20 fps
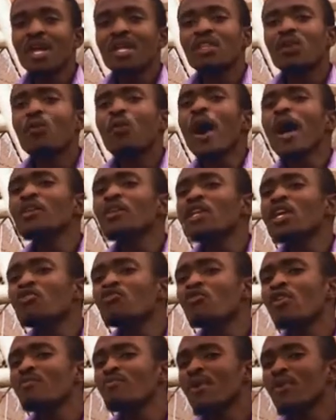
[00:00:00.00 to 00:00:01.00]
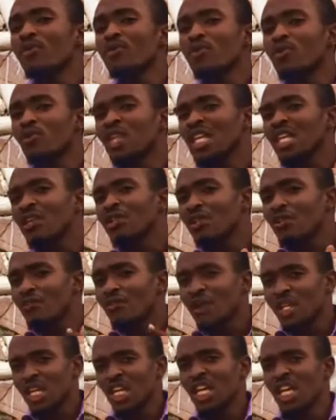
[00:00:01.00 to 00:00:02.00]
Then why do they train people to still look
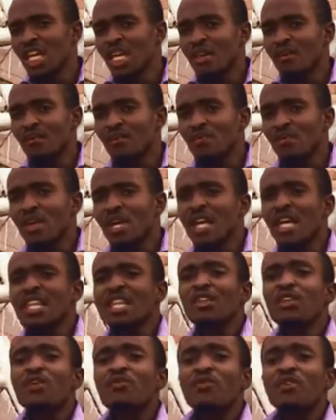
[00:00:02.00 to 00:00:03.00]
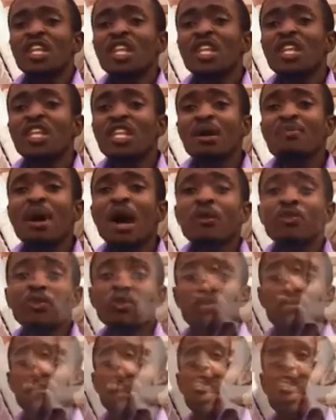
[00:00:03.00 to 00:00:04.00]
for the key instead of teaching them how
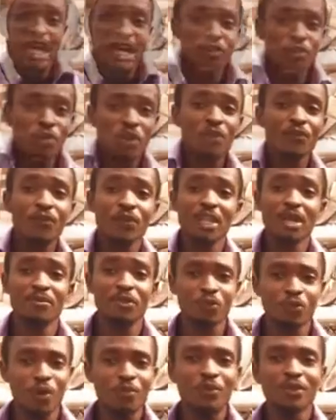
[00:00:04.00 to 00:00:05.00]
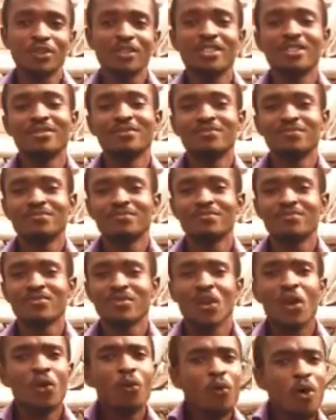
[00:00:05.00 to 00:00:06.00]
to create their doors for them to open?
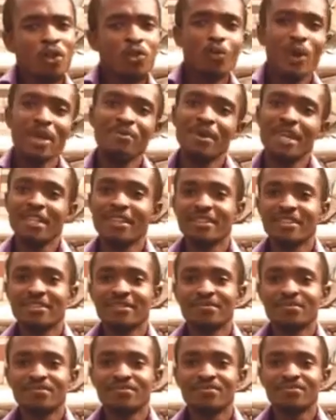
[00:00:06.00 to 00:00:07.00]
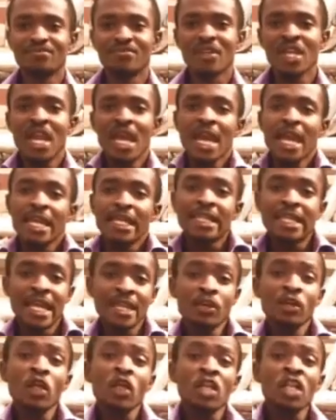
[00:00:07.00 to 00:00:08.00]
What do I mean? The
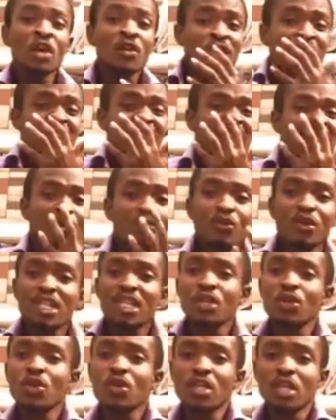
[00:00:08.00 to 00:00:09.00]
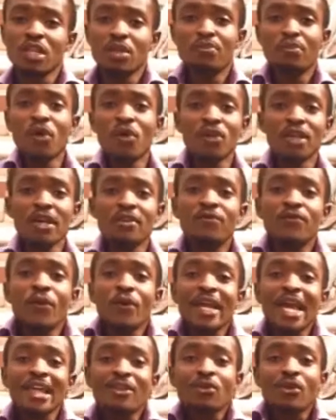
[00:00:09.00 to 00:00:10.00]
educational system will teach us on the board and
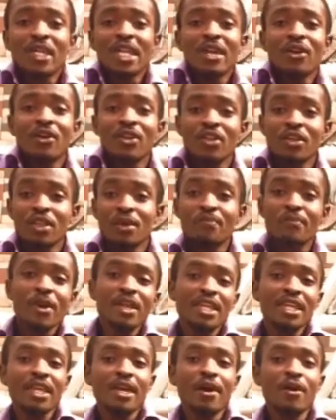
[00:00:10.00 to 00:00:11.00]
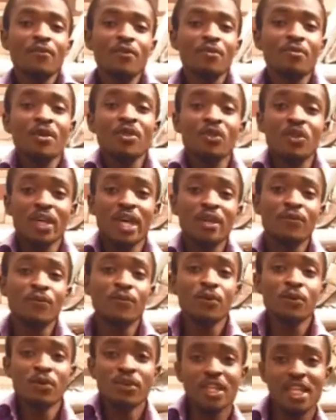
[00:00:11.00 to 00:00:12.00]
forget to take us on the practical for us to get
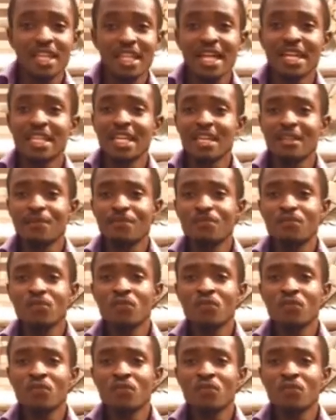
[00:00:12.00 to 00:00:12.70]
full understanding.